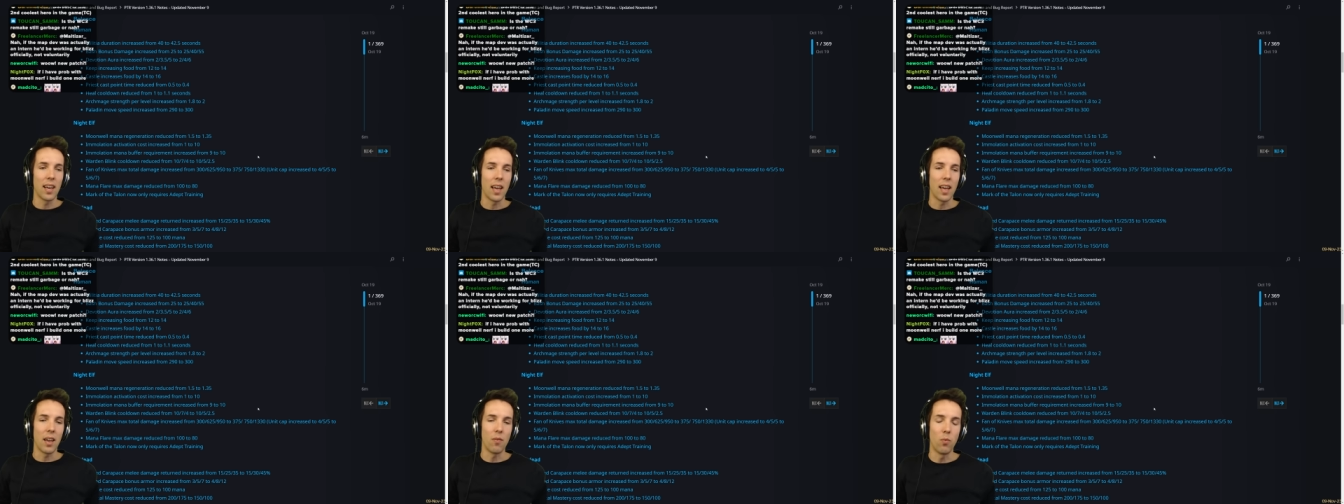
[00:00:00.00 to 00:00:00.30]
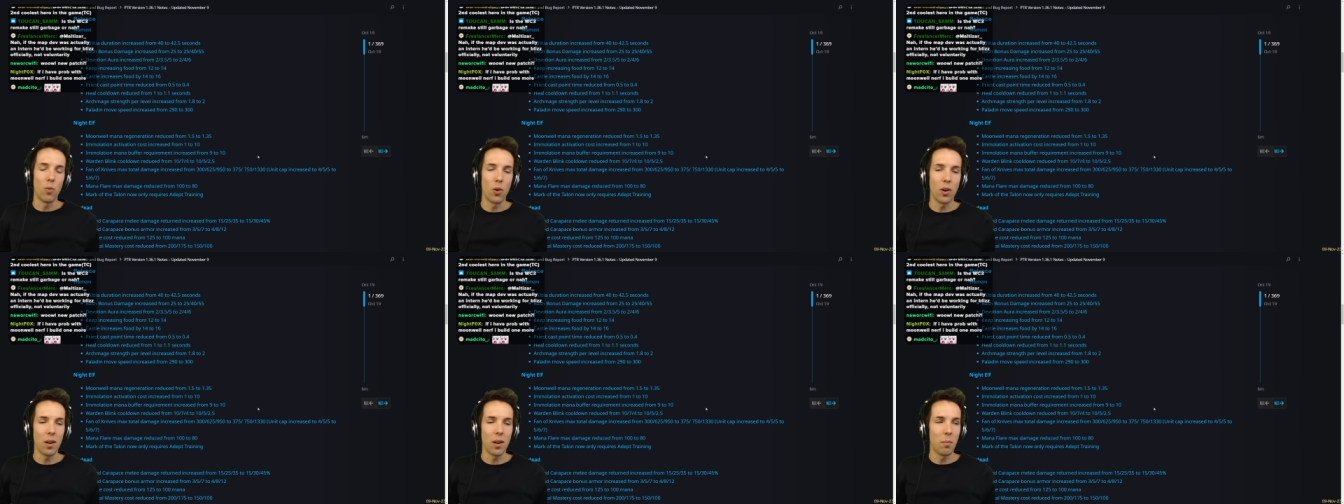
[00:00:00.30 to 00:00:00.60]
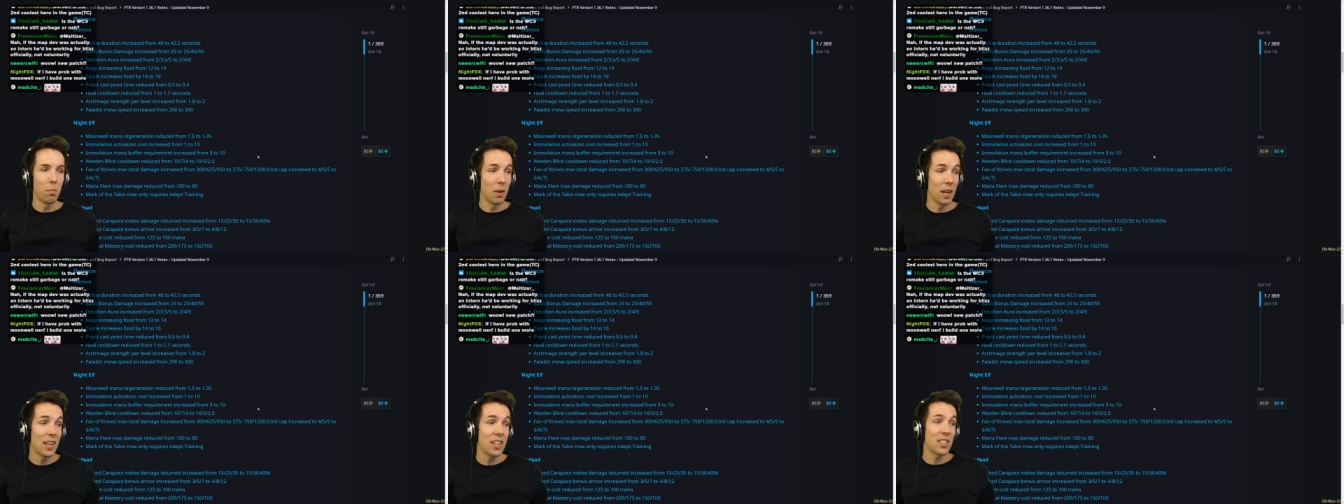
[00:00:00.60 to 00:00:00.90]
If
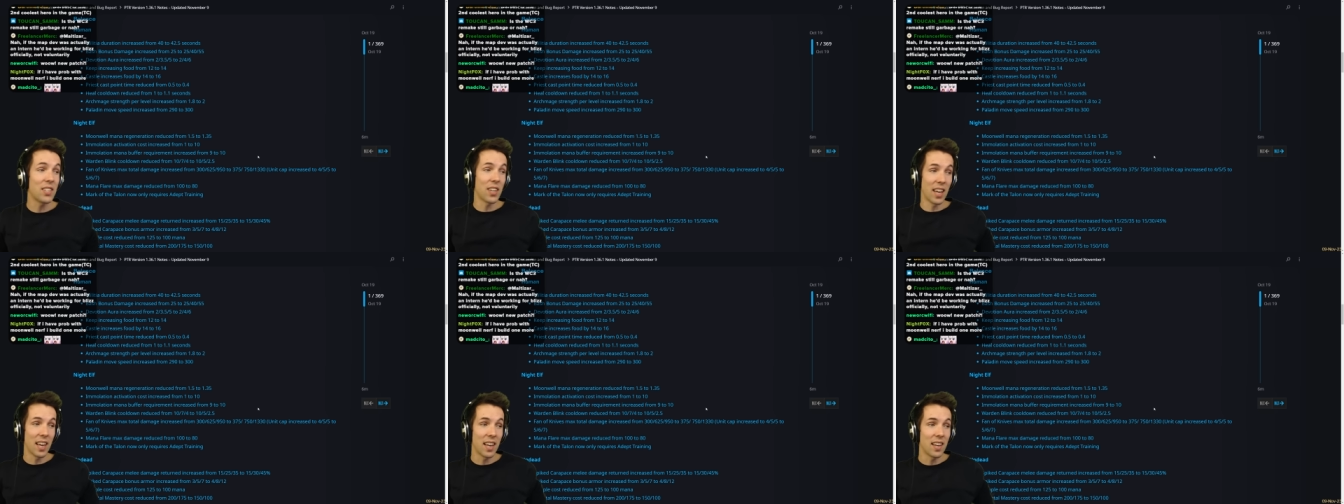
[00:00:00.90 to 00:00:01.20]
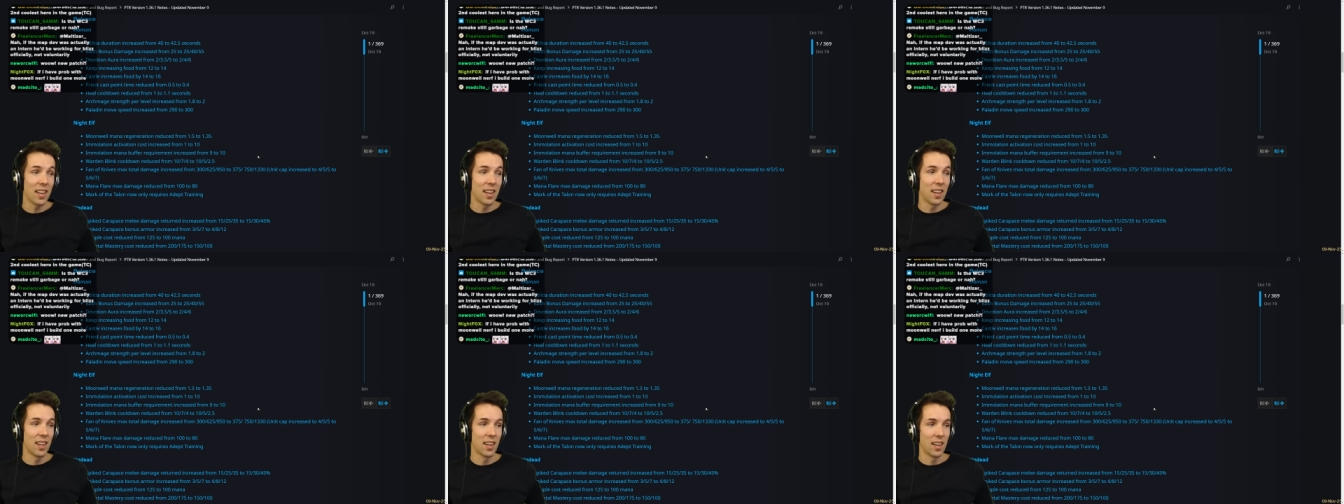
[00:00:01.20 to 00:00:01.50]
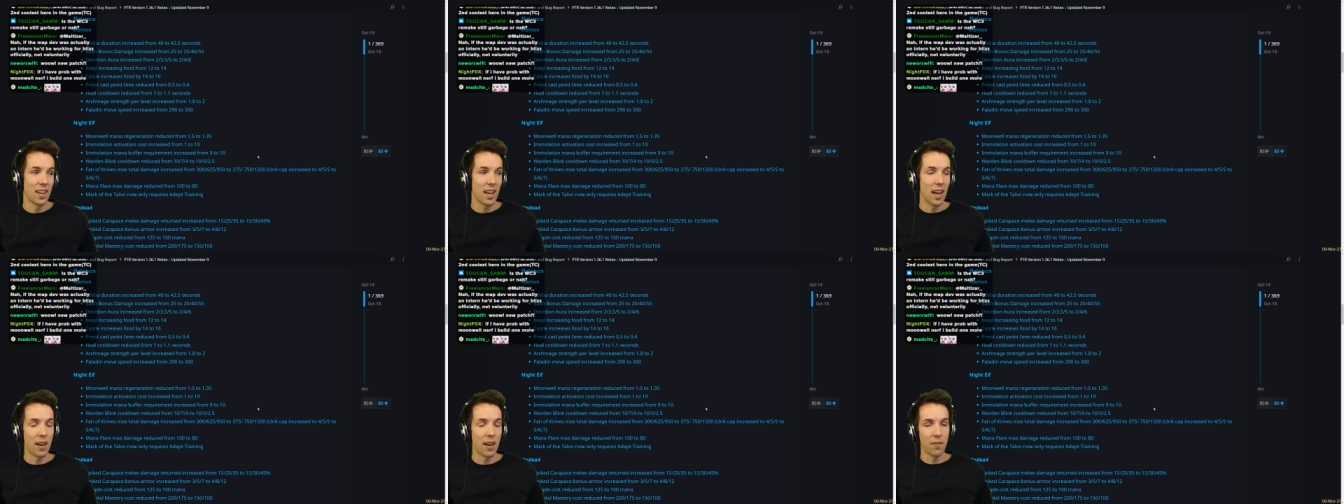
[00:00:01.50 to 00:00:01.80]
Warden blinks in
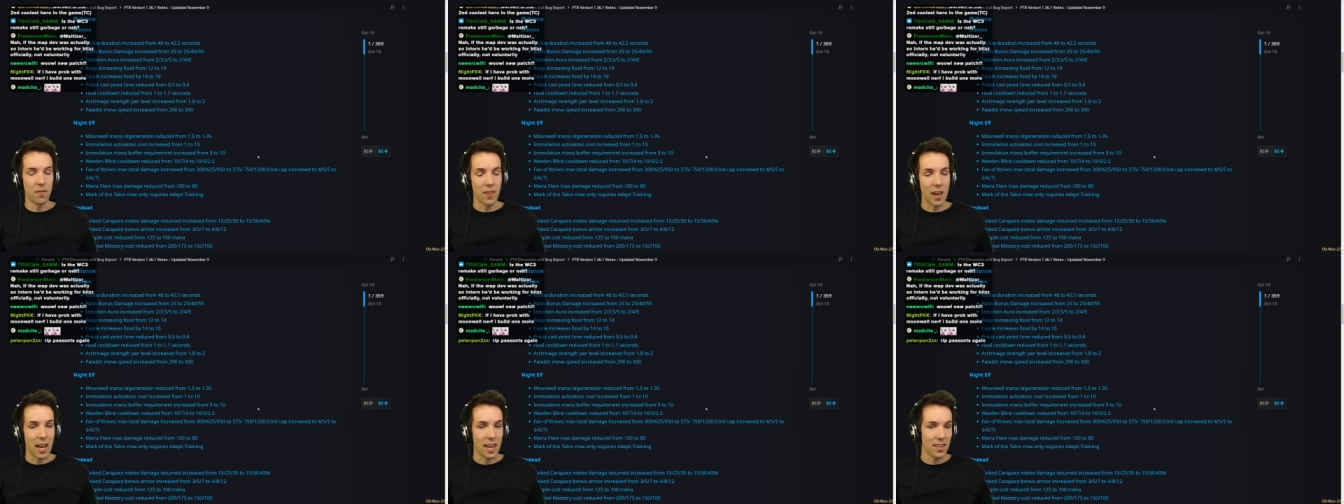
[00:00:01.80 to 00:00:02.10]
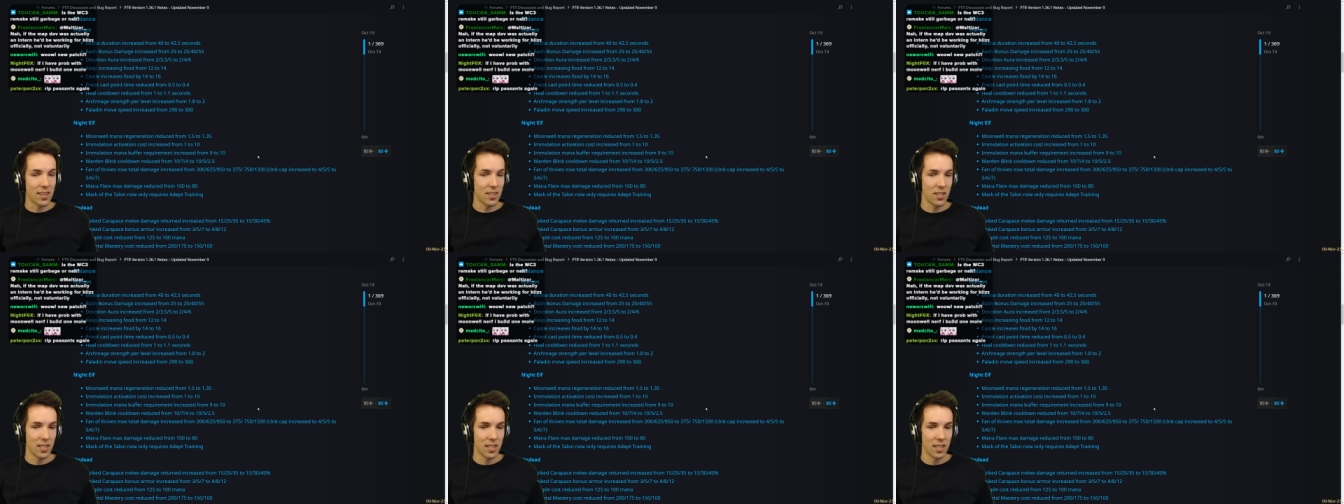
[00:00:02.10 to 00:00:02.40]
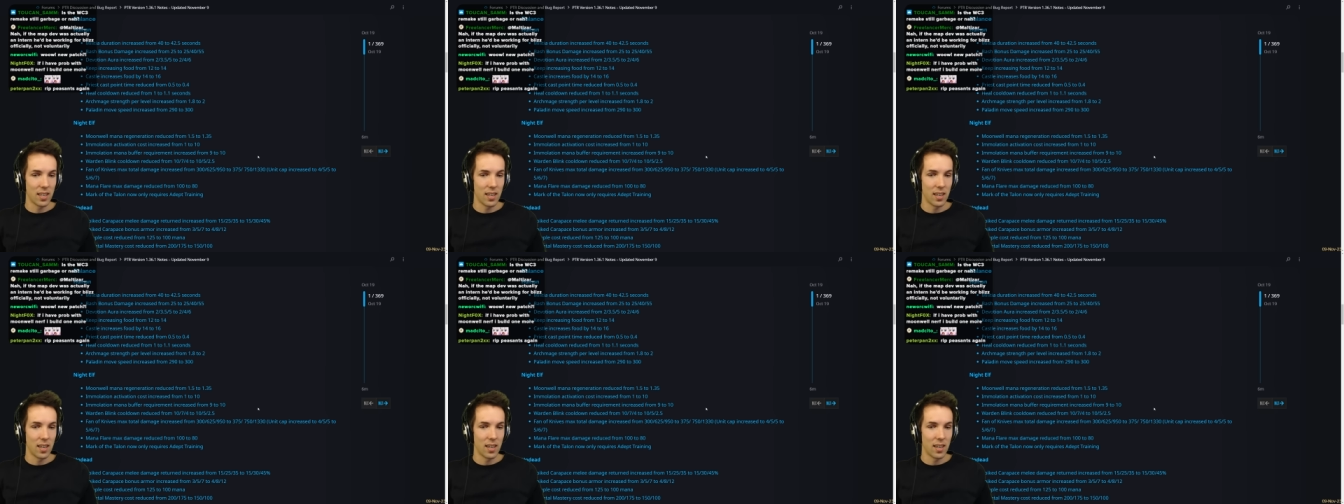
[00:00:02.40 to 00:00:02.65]
and fans,